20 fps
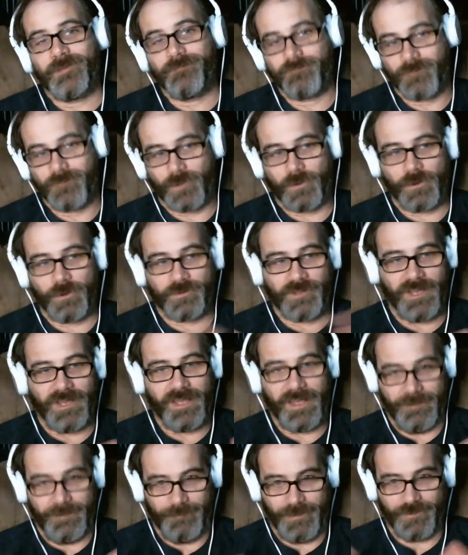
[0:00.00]
of course I
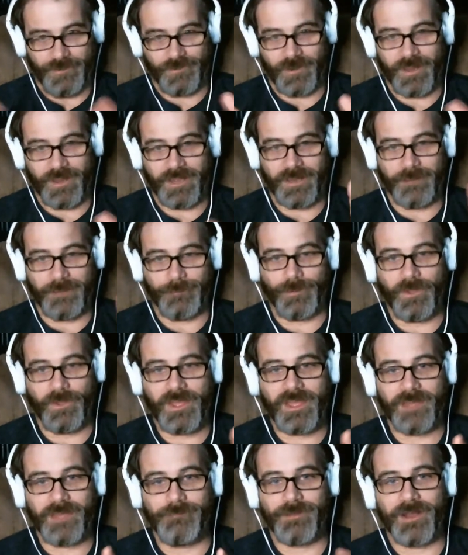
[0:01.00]
had been drinking and
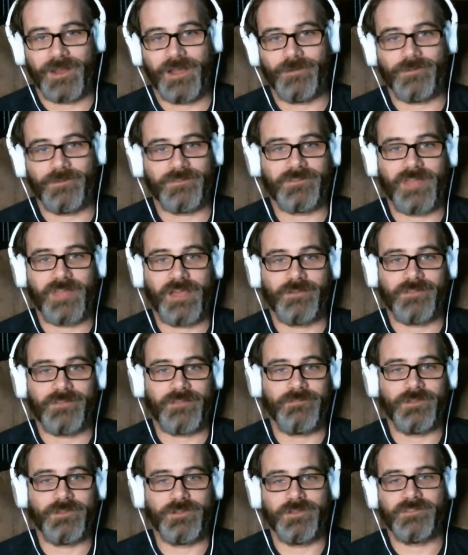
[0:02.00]
playing, but I was
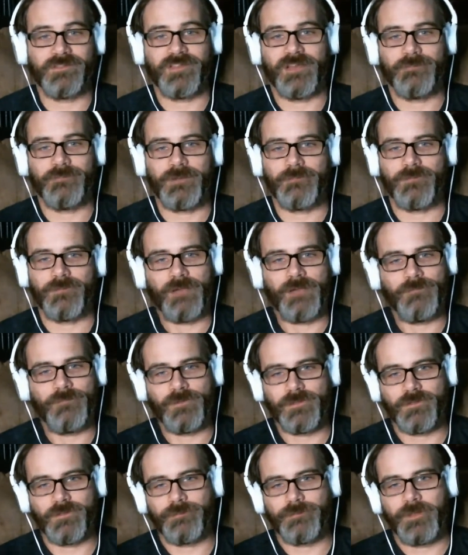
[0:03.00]
having a good time. I'm one of
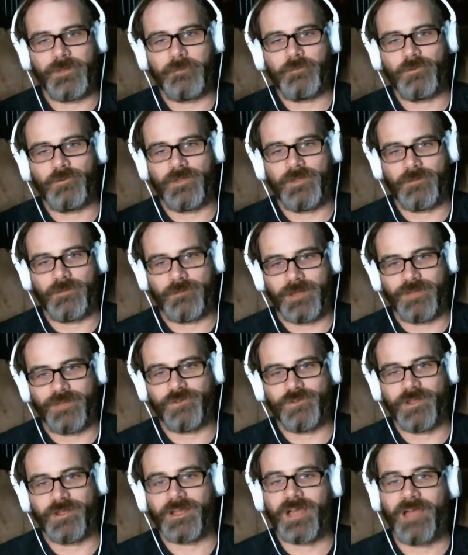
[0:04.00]
those people that when I
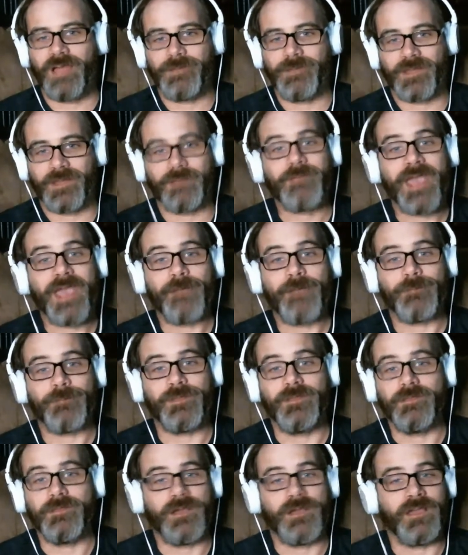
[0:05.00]
drink, I become
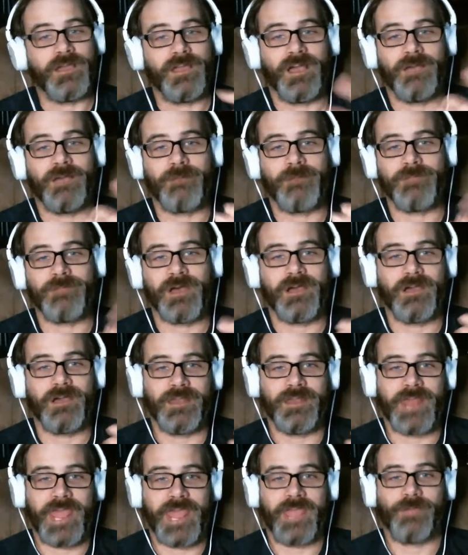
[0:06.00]
happy. I'm not an
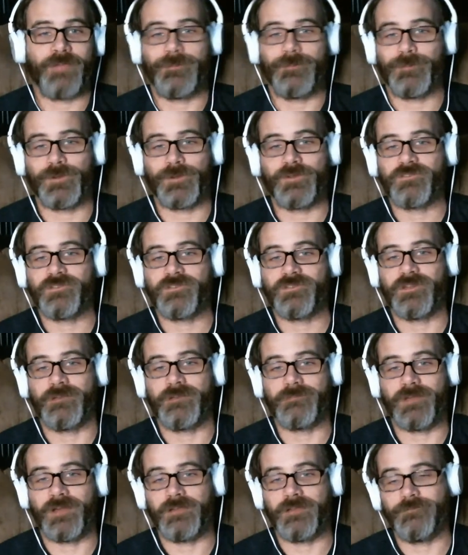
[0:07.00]
angry person. I'm
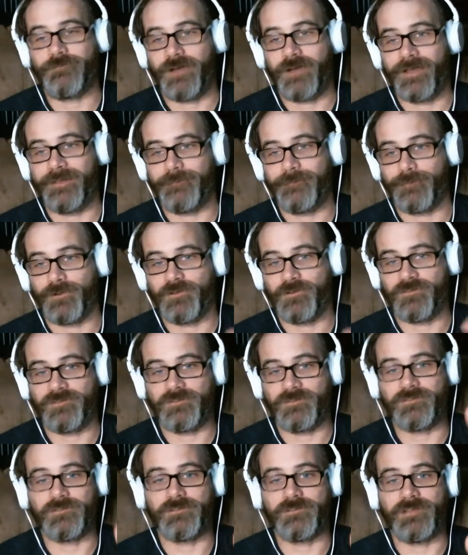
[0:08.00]
not a violent person,
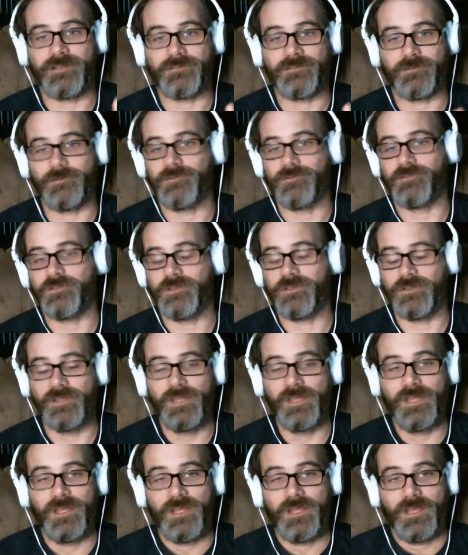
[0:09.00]
so that's always good.
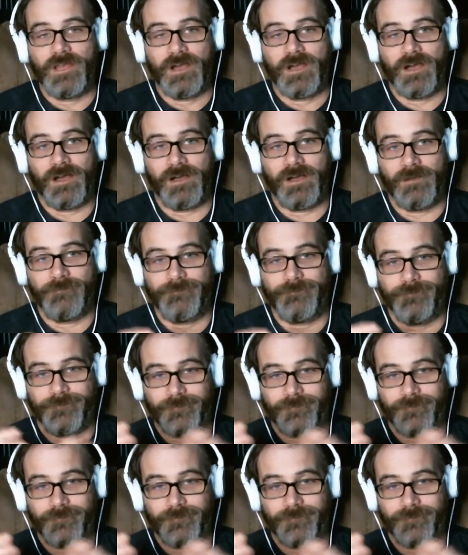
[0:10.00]
But